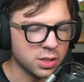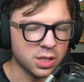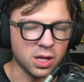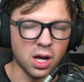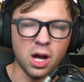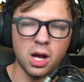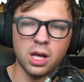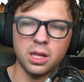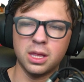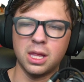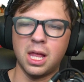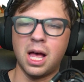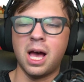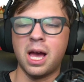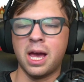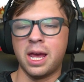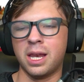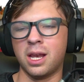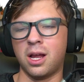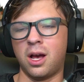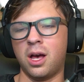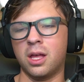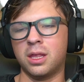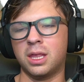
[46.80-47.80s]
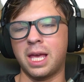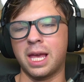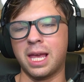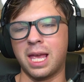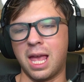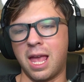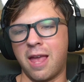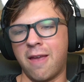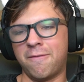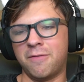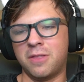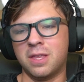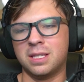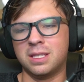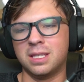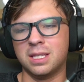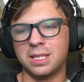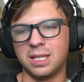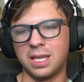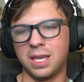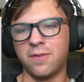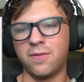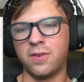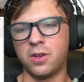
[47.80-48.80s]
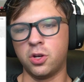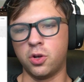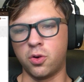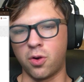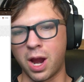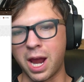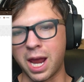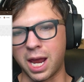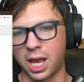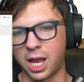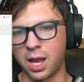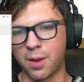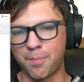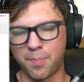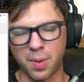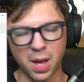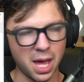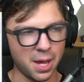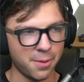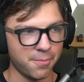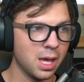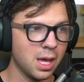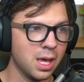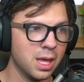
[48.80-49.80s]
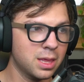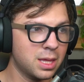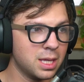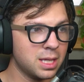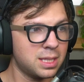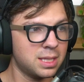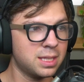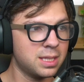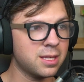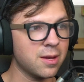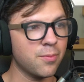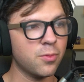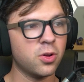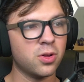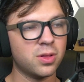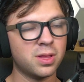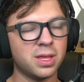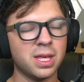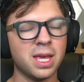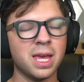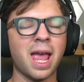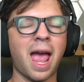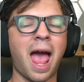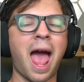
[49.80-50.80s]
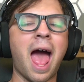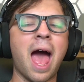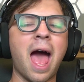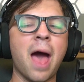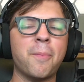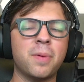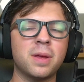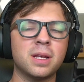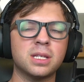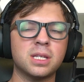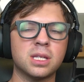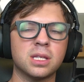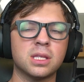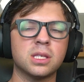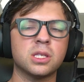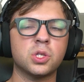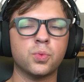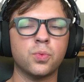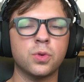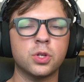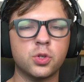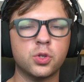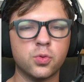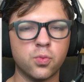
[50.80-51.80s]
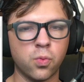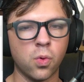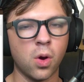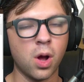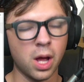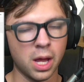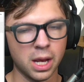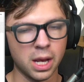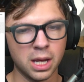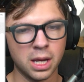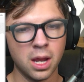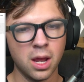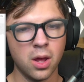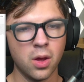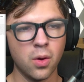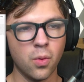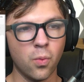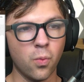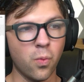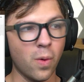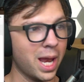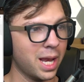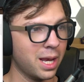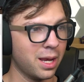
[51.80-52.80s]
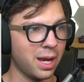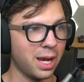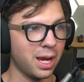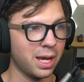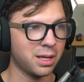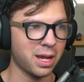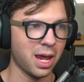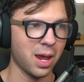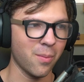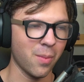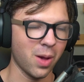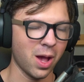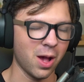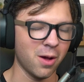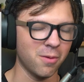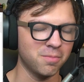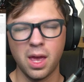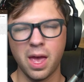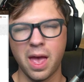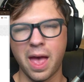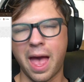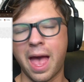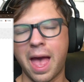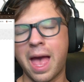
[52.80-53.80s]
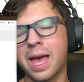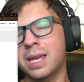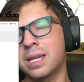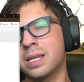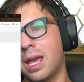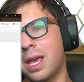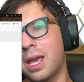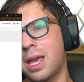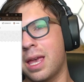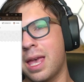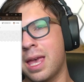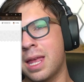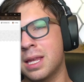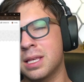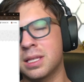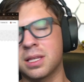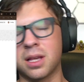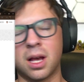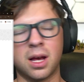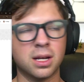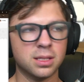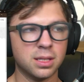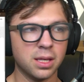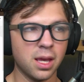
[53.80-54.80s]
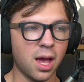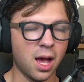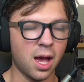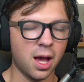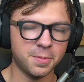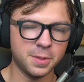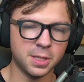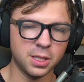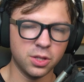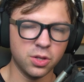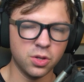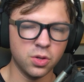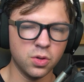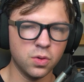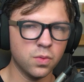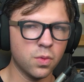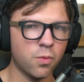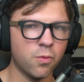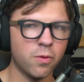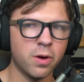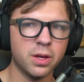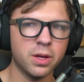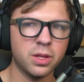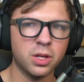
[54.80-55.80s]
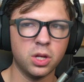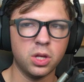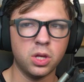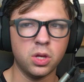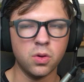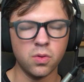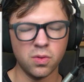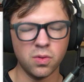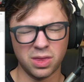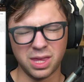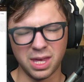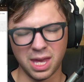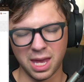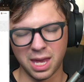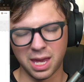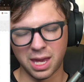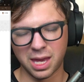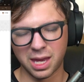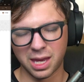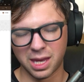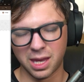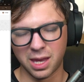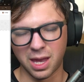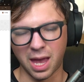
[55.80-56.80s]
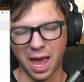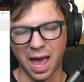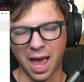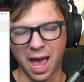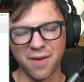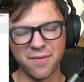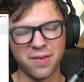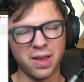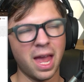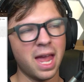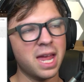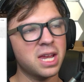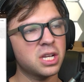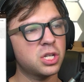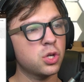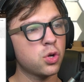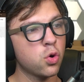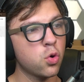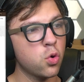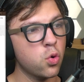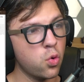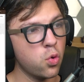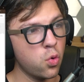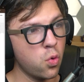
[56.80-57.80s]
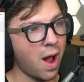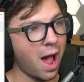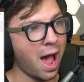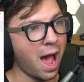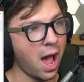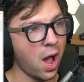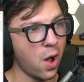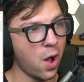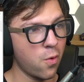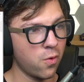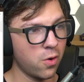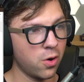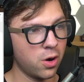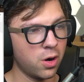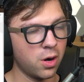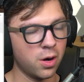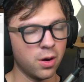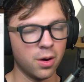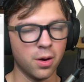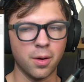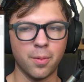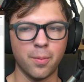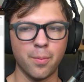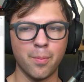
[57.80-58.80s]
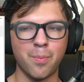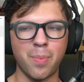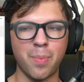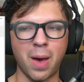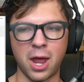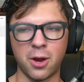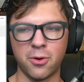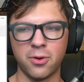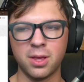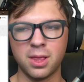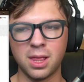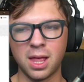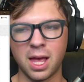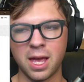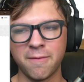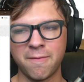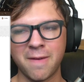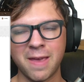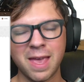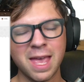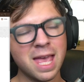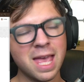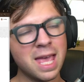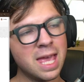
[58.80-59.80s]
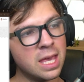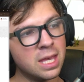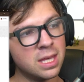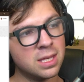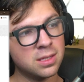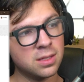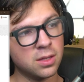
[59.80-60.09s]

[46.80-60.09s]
online on like if this is even great, but this similar thing happened to the Switch 1 when it came out. And it is honestly up to you whether you think having a 2-hour battery life is